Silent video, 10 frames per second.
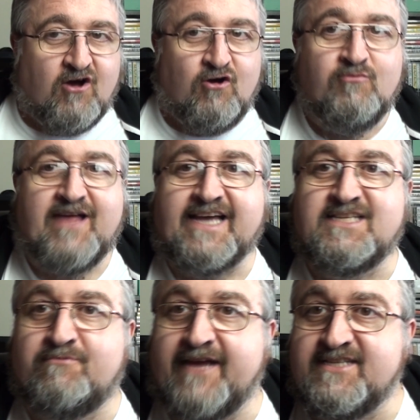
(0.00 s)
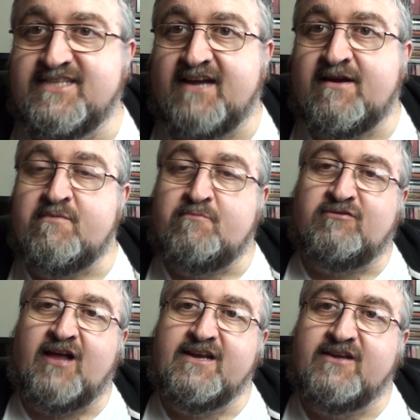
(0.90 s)
Hope that explained it. I've been
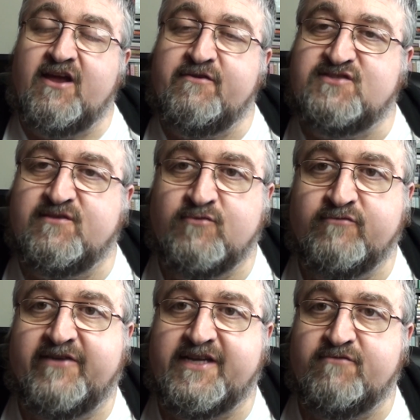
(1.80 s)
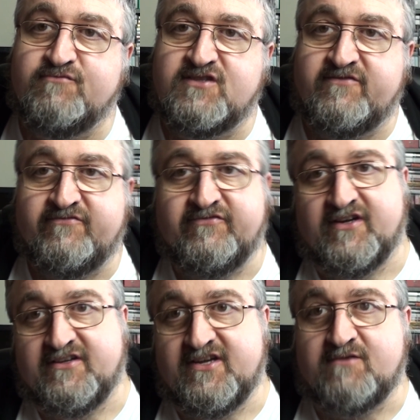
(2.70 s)
planning out some more videos
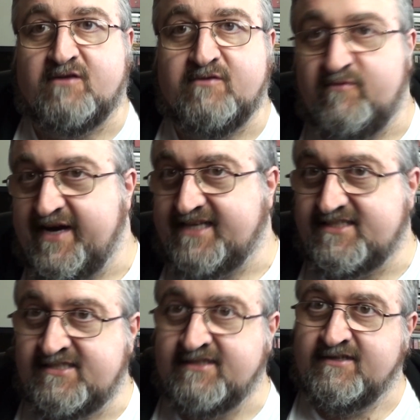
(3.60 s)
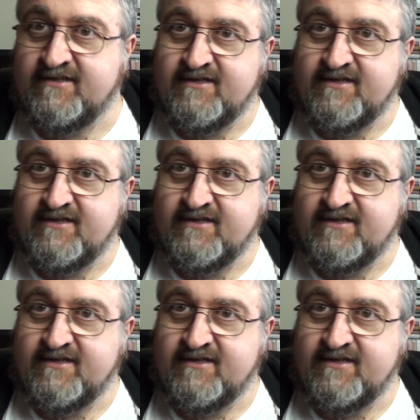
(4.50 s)
for the upcoming weeks,